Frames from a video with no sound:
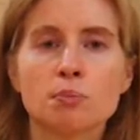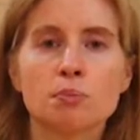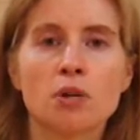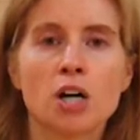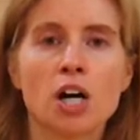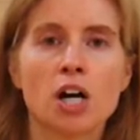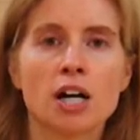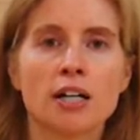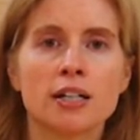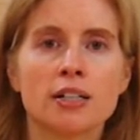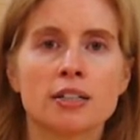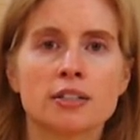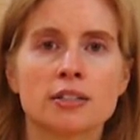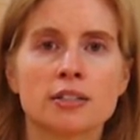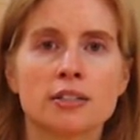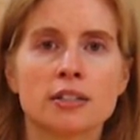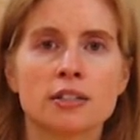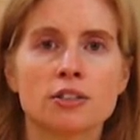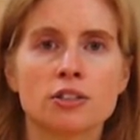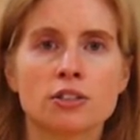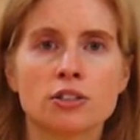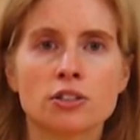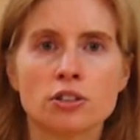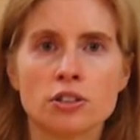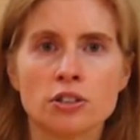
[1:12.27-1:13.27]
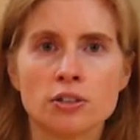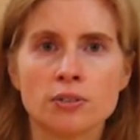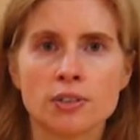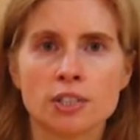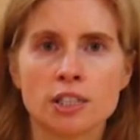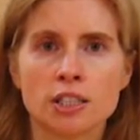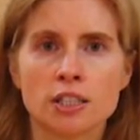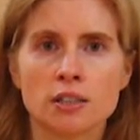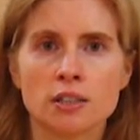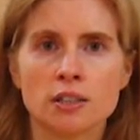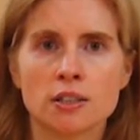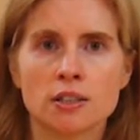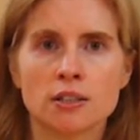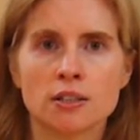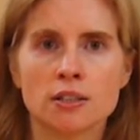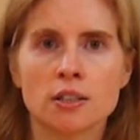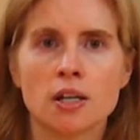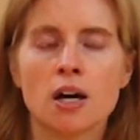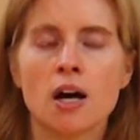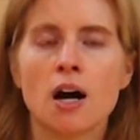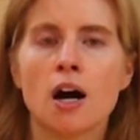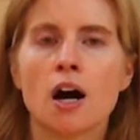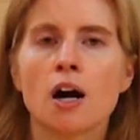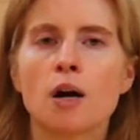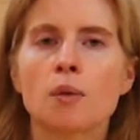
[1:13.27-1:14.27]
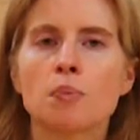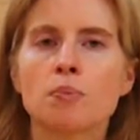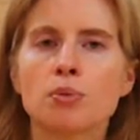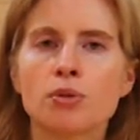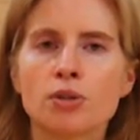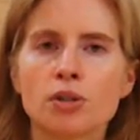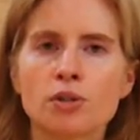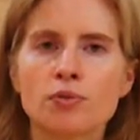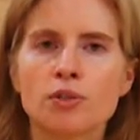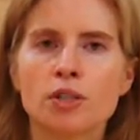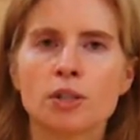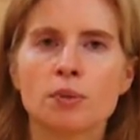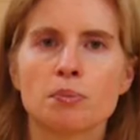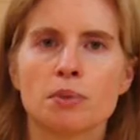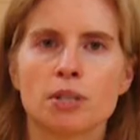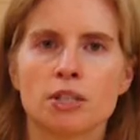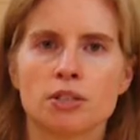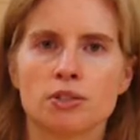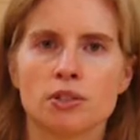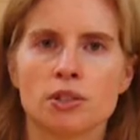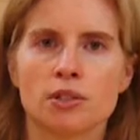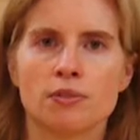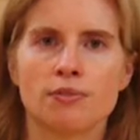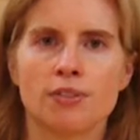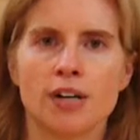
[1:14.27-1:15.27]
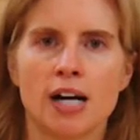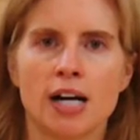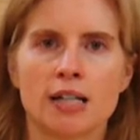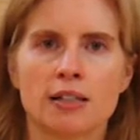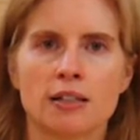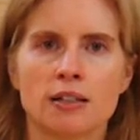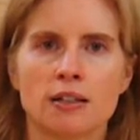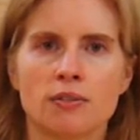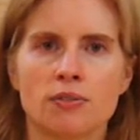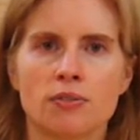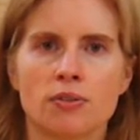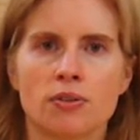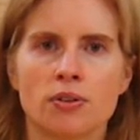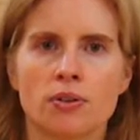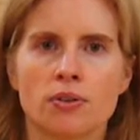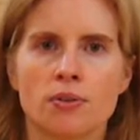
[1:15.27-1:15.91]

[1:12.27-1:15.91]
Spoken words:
products, and services are proving most effective.